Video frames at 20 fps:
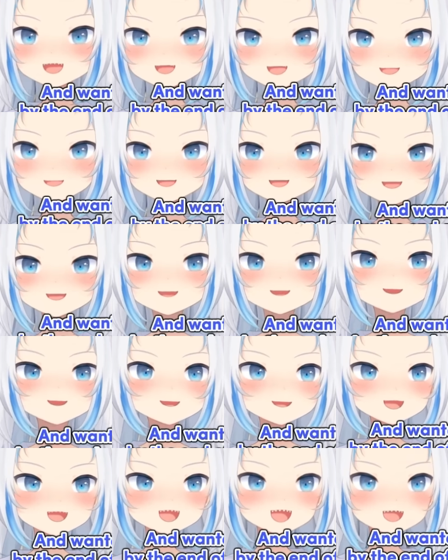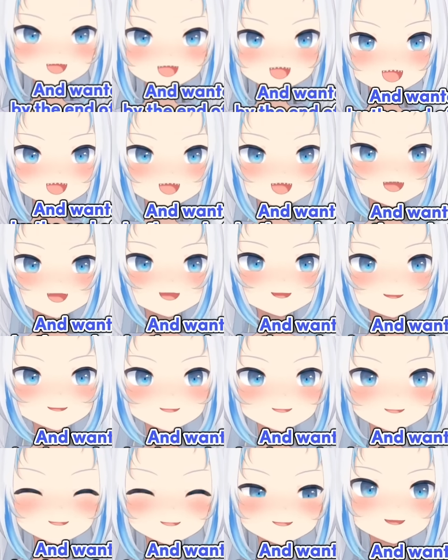and wanted to cry by the end of the
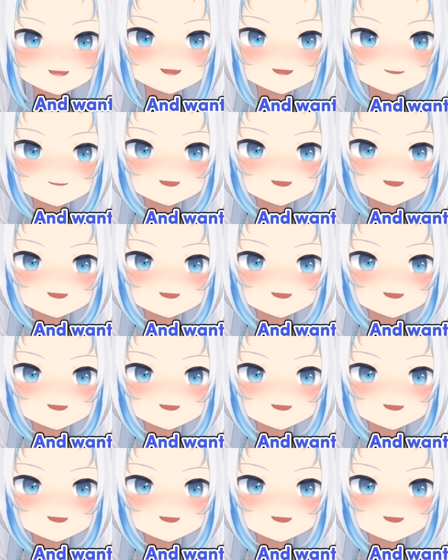stream.